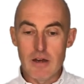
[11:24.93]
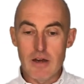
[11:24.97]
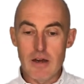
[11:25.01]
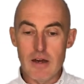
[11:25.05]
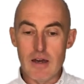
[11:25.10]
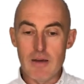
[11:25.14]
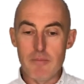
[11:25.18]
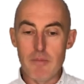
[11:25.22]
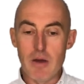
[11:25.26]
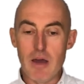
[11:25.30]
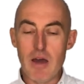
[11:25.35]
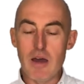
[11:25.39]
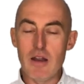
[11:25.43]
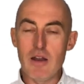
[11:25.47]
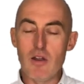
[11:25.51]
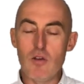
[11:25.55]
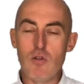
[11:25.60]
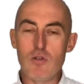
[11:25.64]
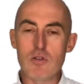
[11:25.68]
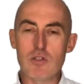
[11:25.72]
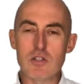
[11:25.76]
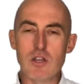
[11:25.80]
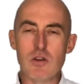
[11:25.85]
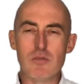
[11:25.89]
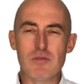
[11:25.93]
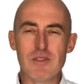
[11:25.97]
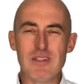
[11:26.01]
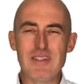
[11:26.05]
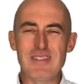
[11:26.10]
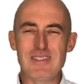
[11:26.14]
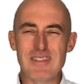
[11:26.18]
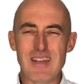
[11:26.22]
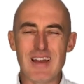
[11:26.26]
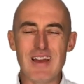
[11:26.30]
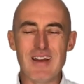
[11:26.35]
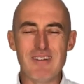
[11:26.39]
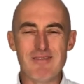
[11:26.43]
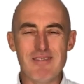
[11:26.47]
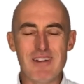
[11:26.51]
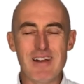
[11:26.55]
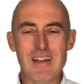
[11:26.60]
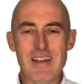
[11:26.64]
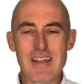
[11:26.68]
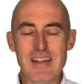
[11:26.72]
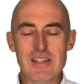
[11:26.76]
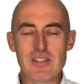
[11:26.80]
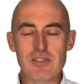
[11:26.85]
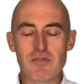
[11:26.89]
And also, they are
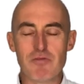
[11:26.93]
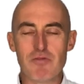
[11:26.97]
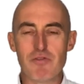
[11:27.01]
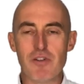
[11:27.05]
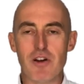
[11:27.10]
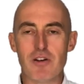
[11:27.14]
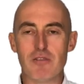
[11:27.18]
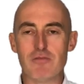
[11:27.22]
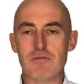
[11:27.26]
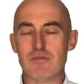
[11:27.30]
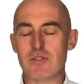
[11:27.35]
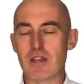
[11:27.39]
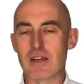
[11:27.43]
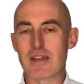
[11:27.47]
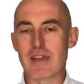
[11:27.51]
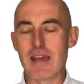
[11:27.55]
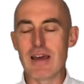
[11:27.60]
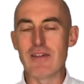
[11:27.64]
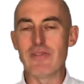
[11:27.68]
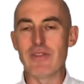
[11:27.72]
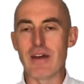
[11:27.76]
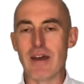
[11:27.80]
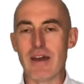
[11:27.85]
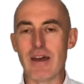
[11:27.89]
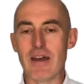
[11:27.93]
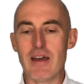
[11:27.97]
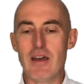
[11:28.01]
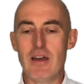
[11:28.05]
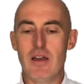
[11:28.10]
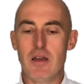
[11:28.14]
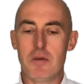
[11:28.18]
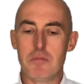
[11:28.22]
really kids on phones, I get that,